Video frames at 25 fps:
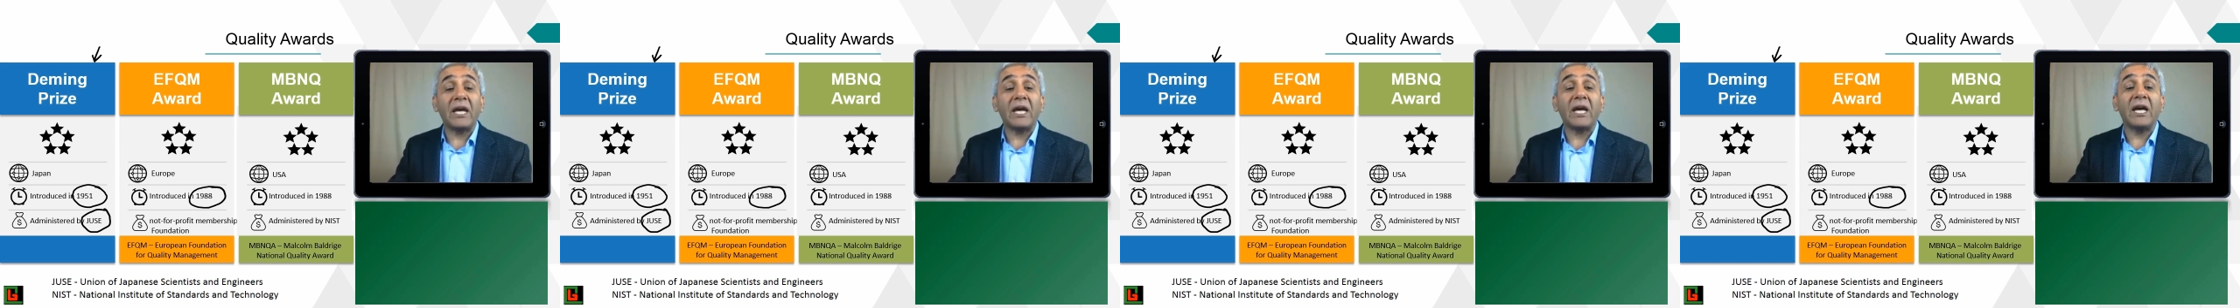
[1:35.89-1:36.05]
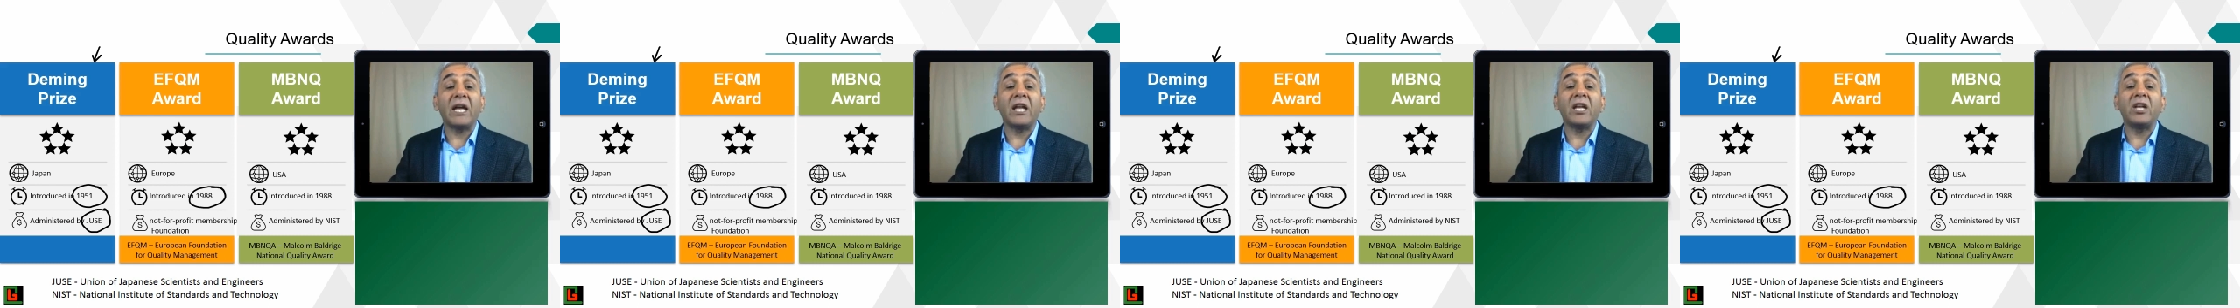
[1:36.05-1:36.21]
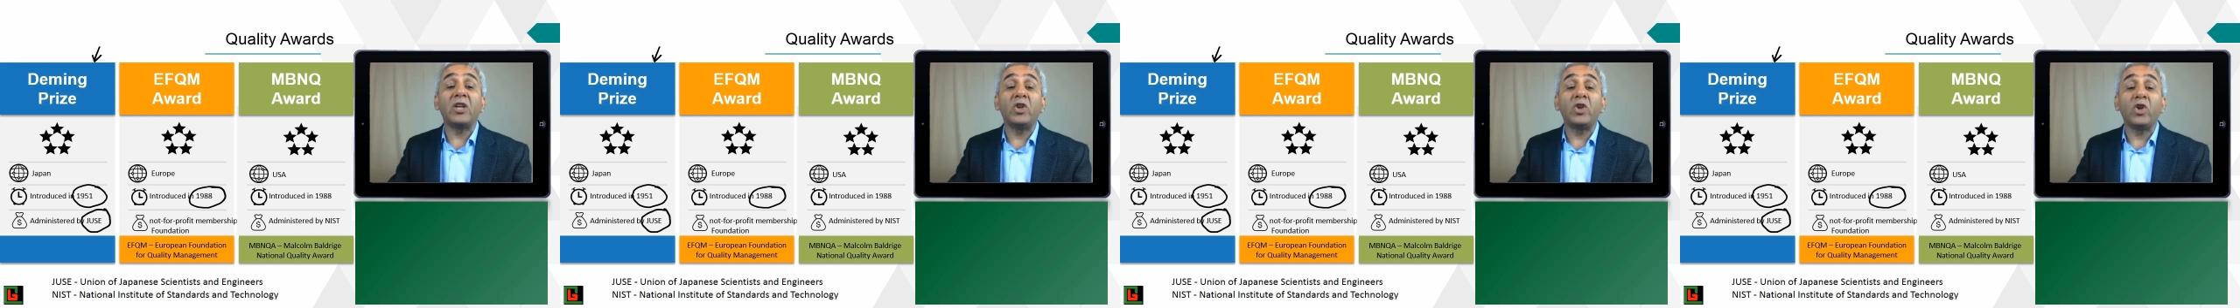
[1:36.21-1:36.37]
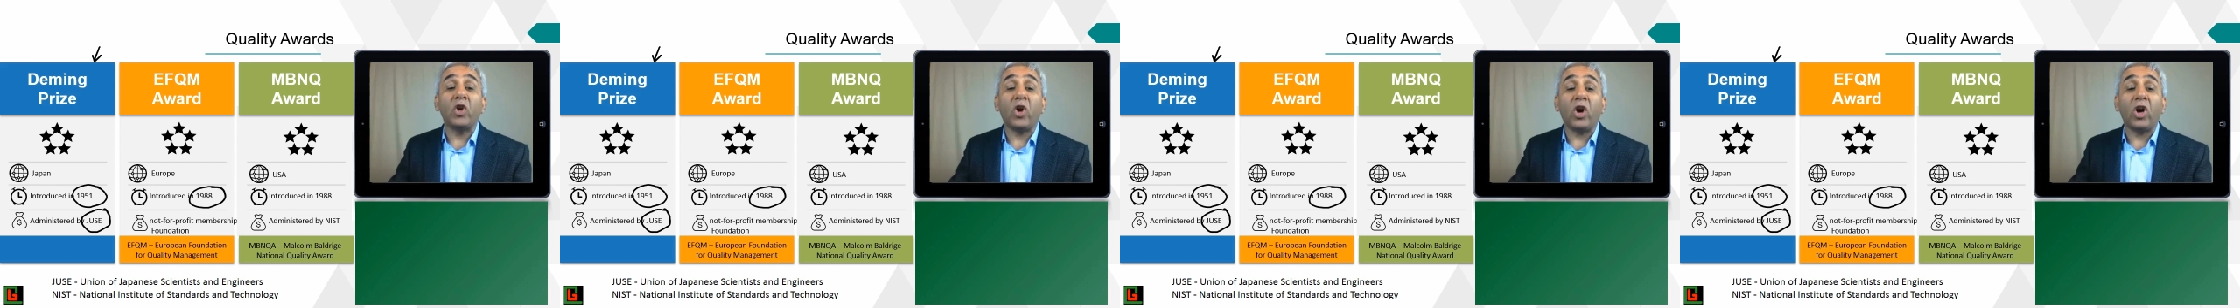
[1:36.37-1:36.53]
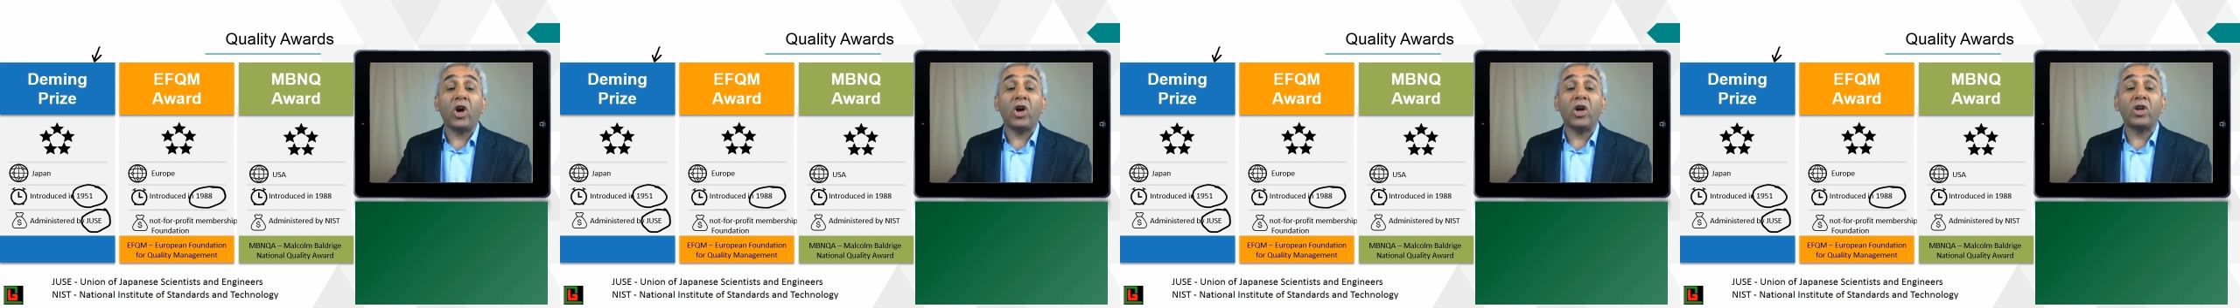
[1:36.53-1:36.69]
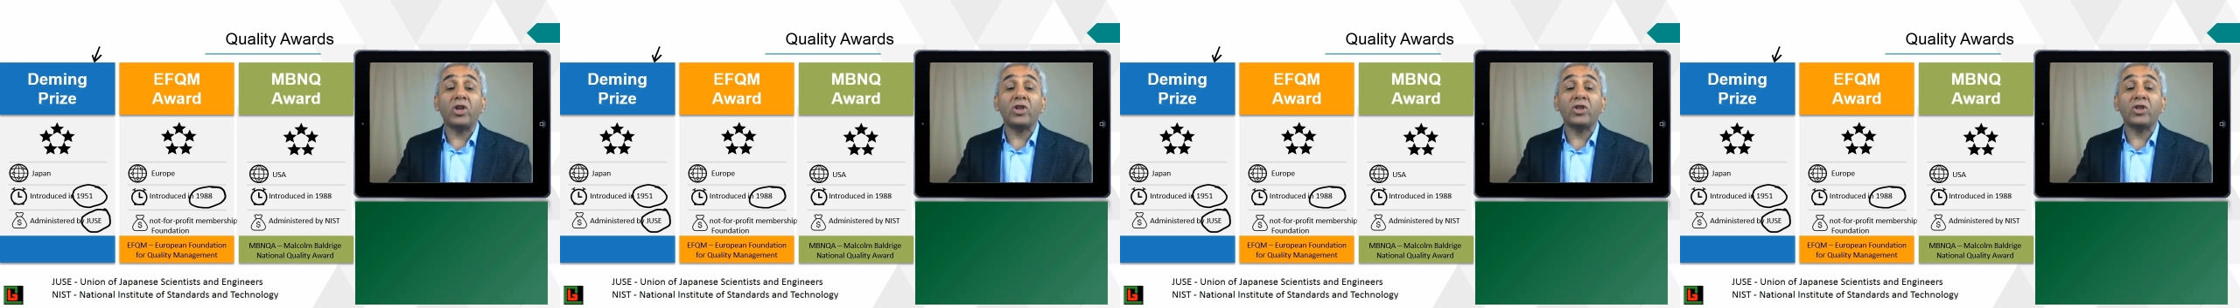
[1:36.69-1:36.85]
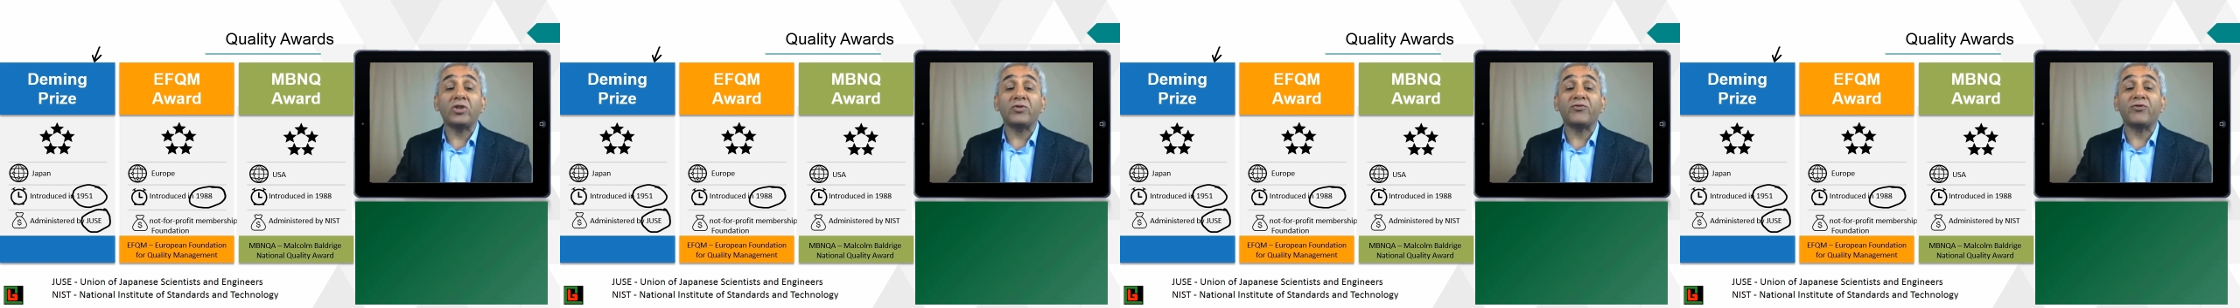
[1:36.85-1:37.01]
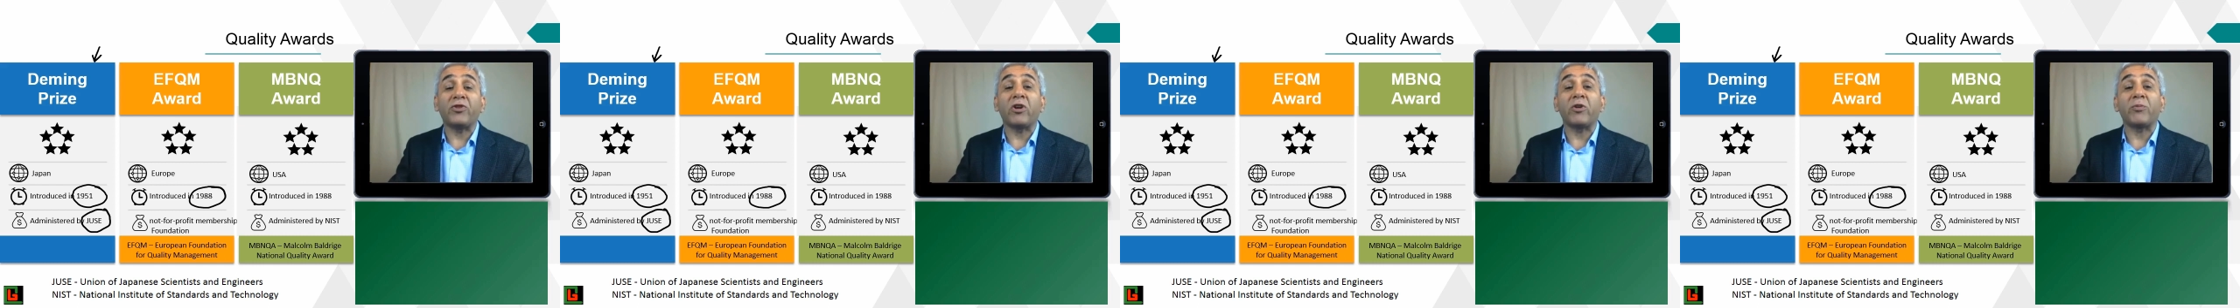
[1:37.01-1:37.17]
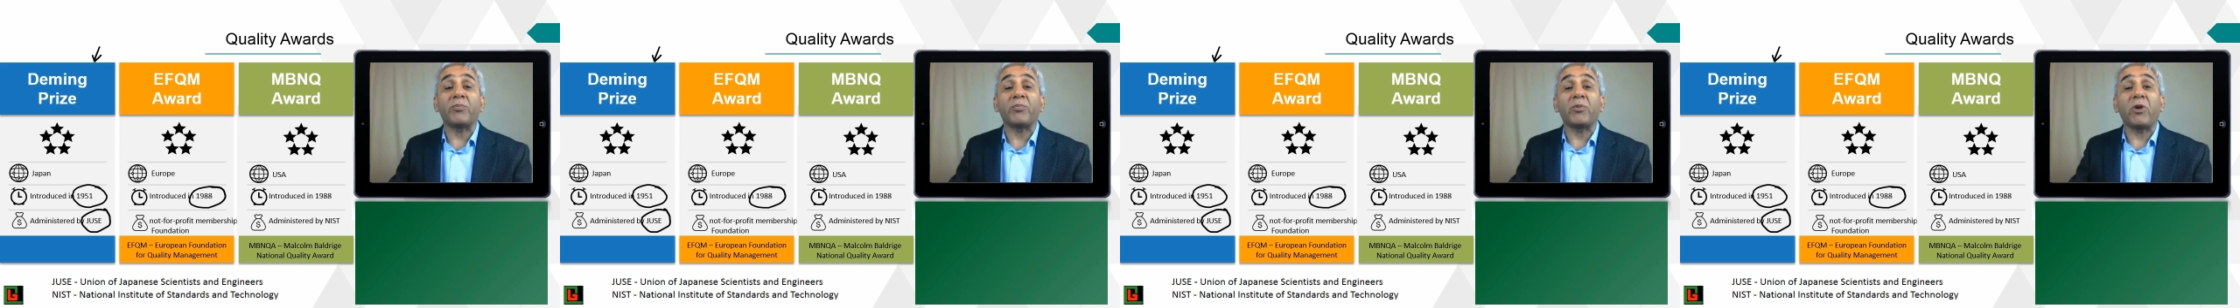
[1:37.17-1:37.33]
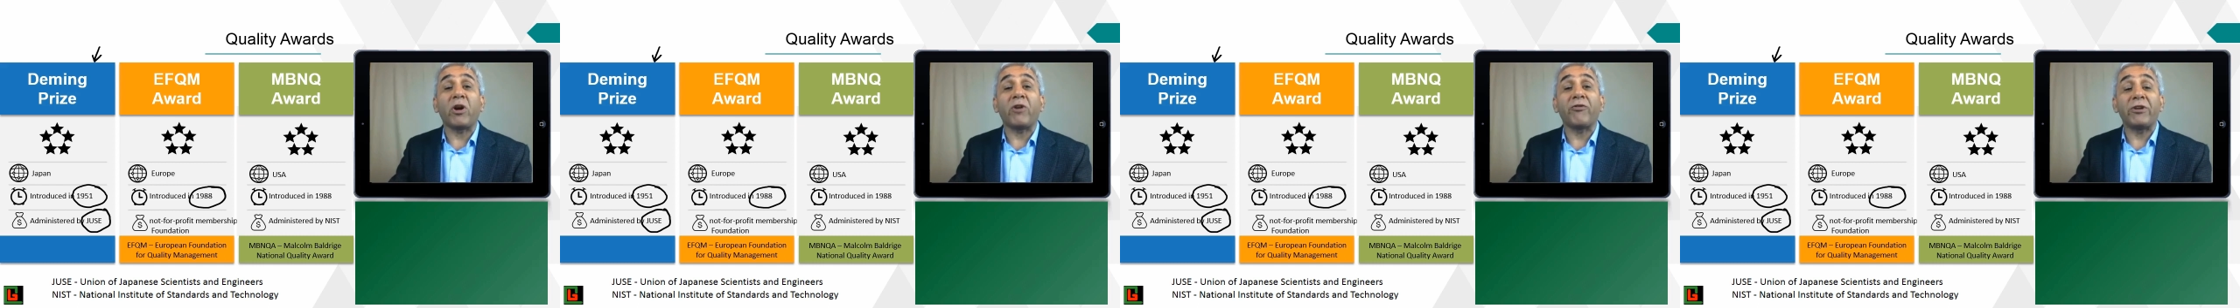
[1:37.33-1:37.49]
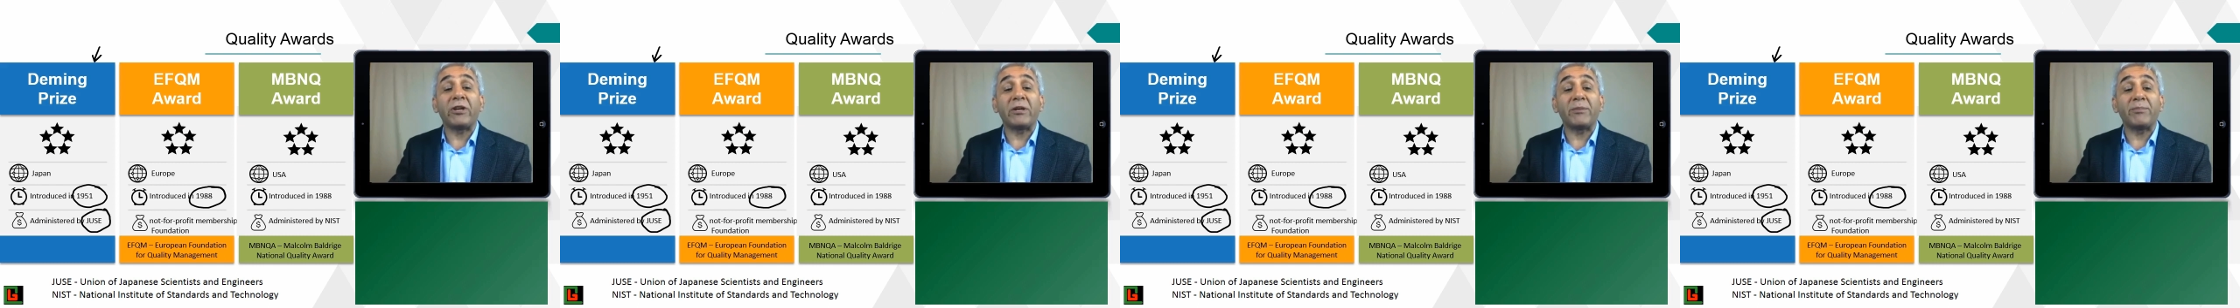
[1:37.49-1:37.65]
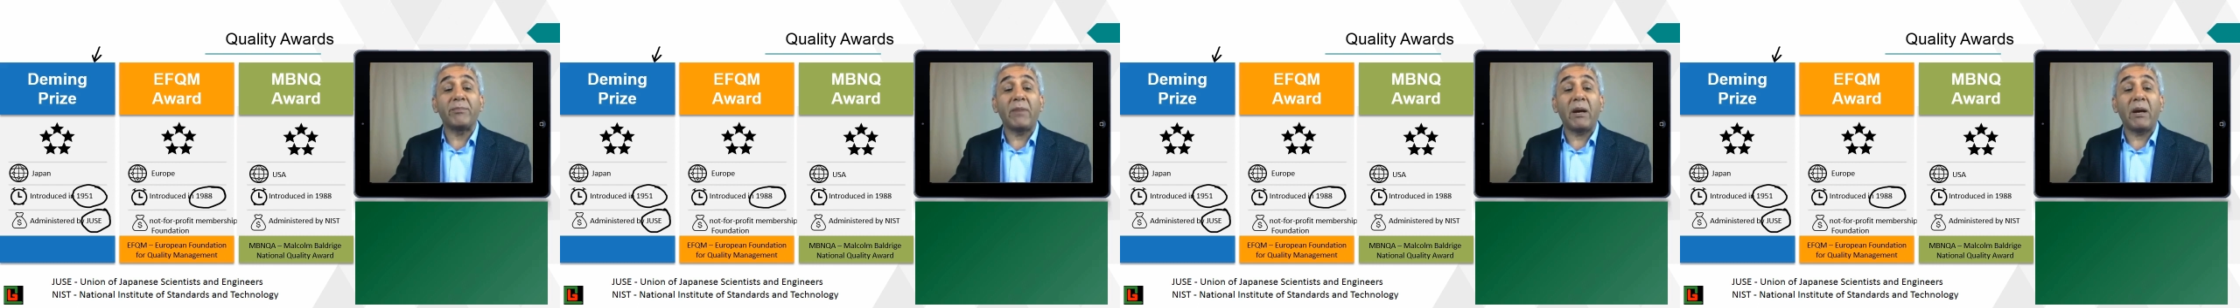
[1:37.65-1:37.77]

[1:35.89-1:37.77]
a not-for-profit